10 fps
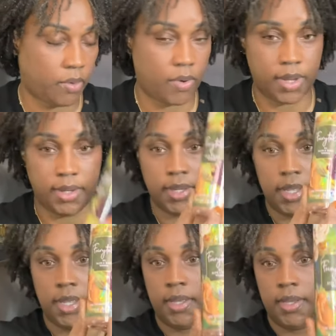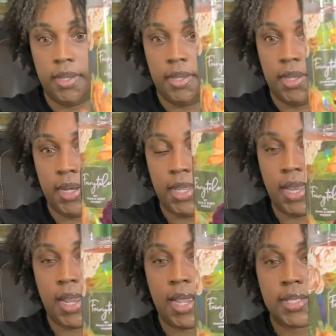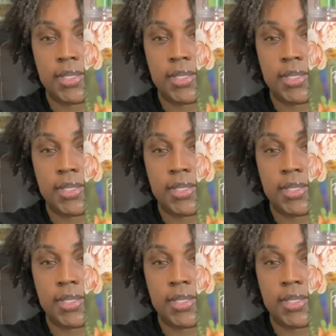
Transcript: right? And again, like I